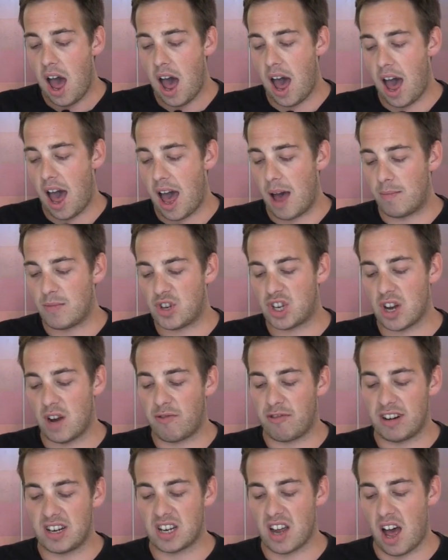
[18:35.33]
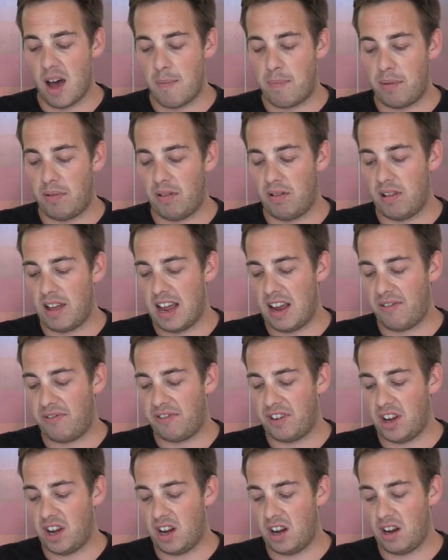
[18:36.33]
So for example,
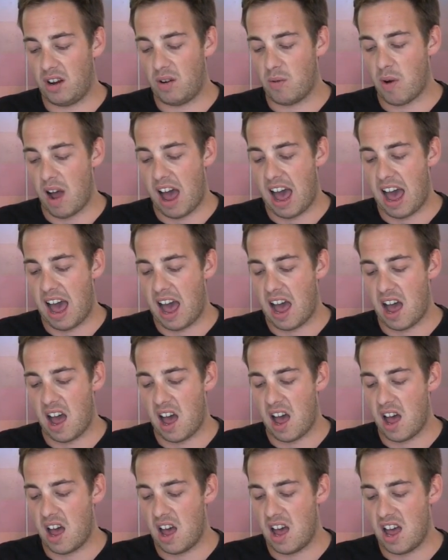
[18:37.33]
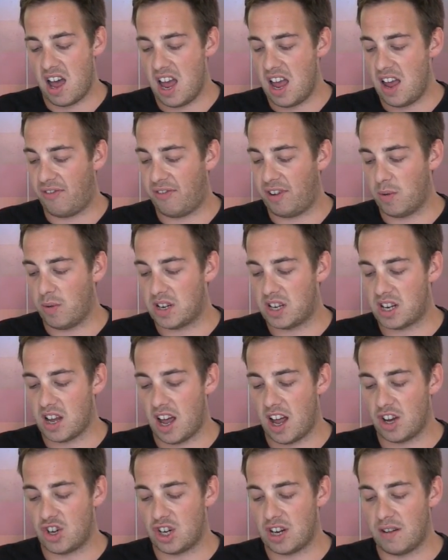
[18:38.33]
if you were
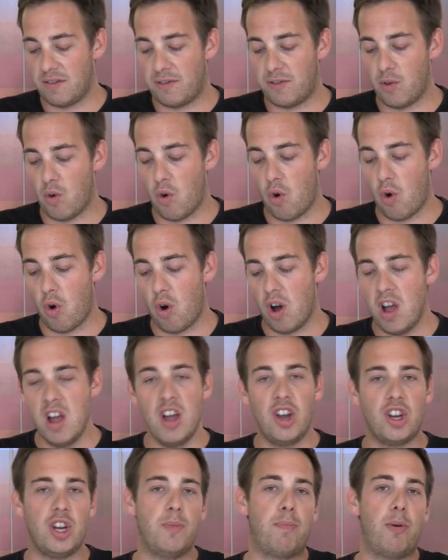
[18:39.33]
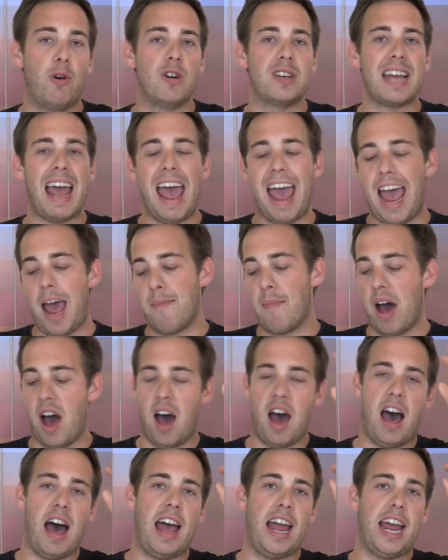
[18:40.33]
searching for, you put
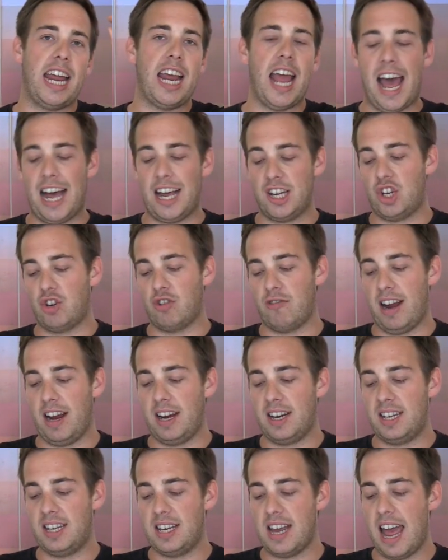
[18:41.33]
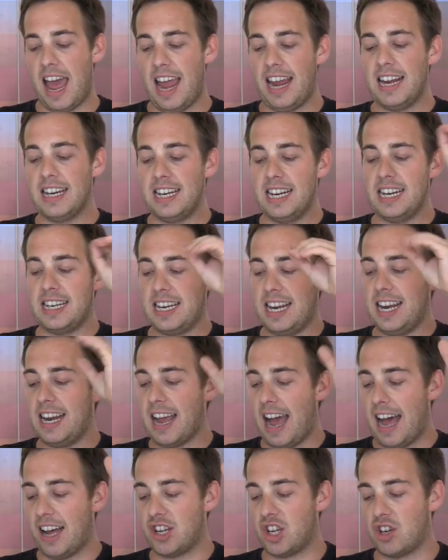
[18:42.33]
MI asterisk, ADD
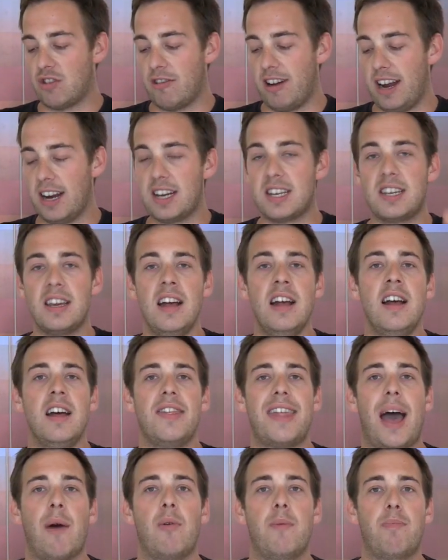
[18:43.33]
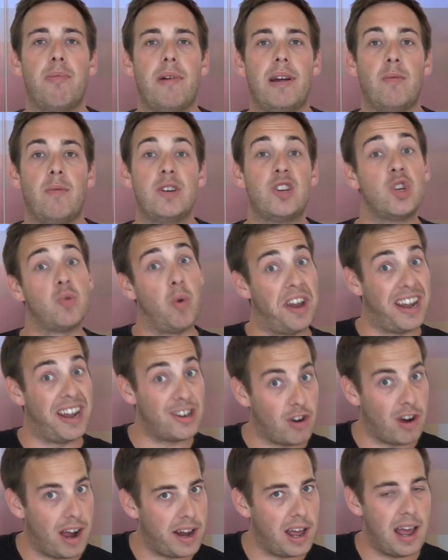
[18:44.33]
asterisk, that would bring, which is one I
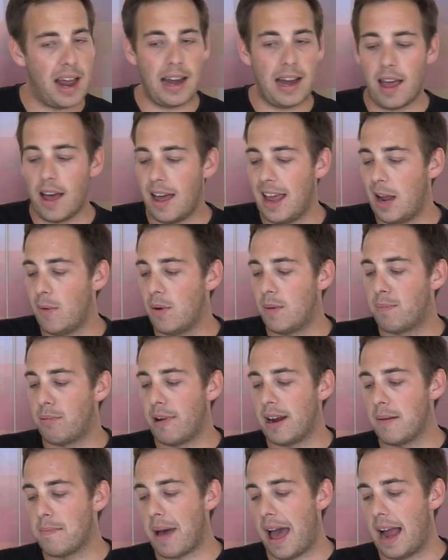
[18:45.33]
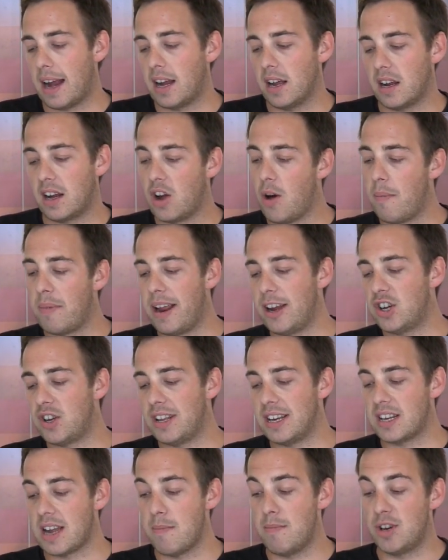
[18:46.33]
tried earlier, it would bring back a
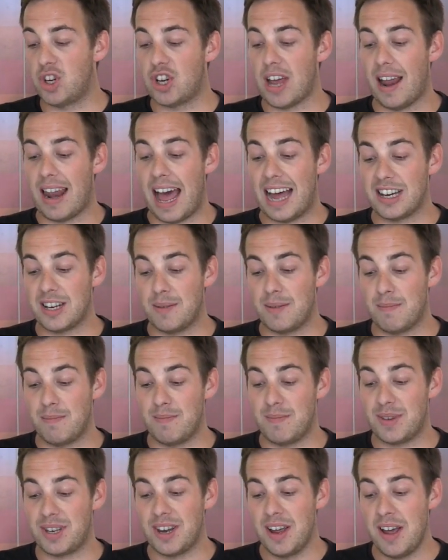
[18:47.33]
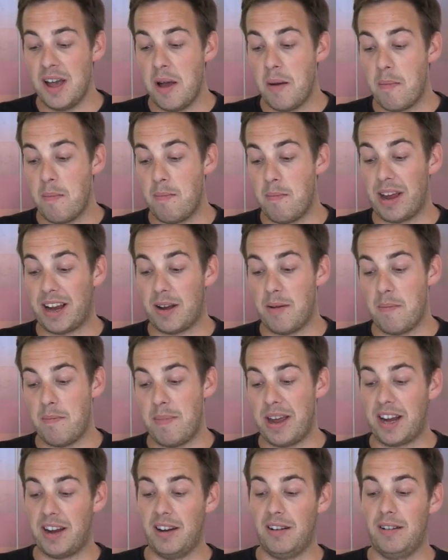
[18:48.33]
combination of things like Michelle Adams,
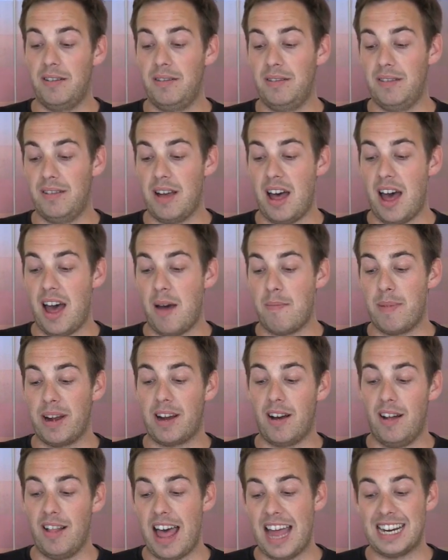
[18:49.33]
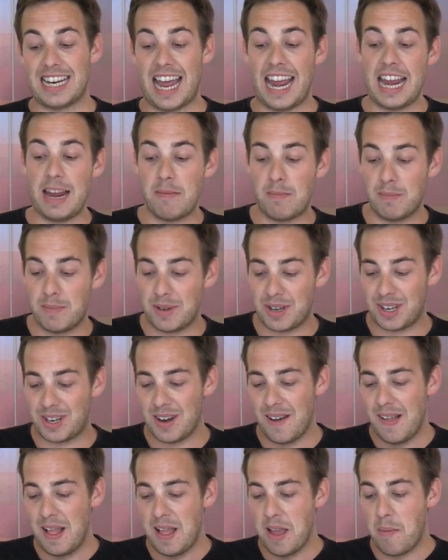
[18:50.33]
Mikkel
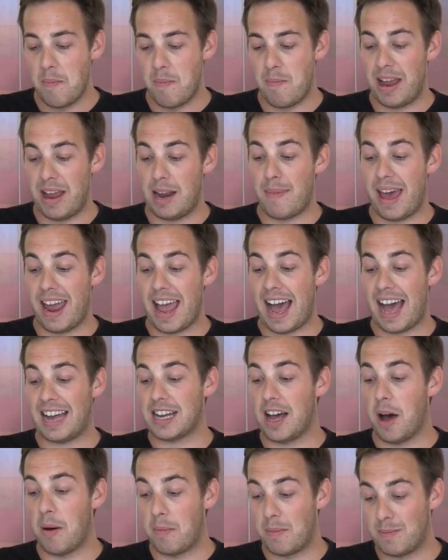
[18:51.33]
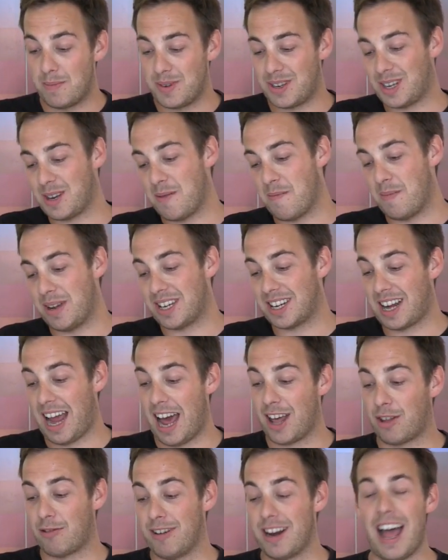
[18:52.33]
Adames, Millime Adams, Miss
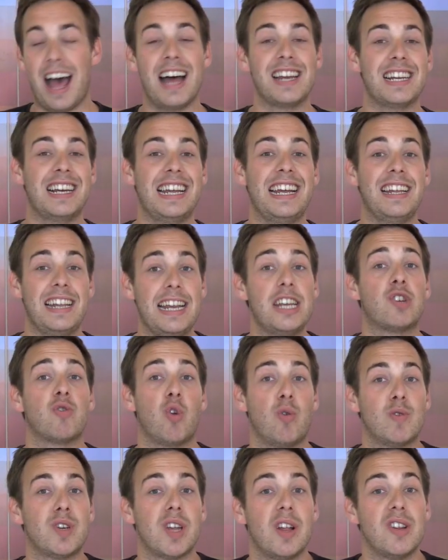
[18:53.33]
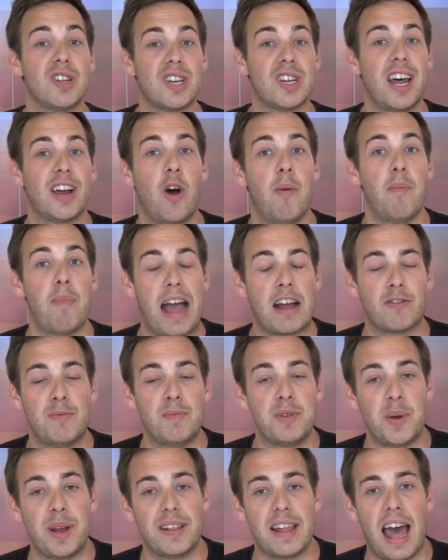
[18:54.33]
Catherine Adderley. These are all results I got back
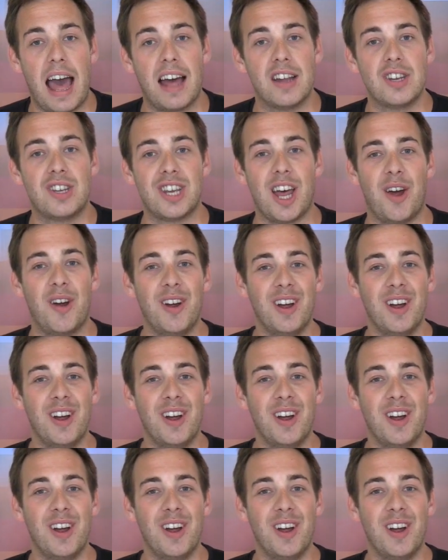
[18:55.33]
from doing that. So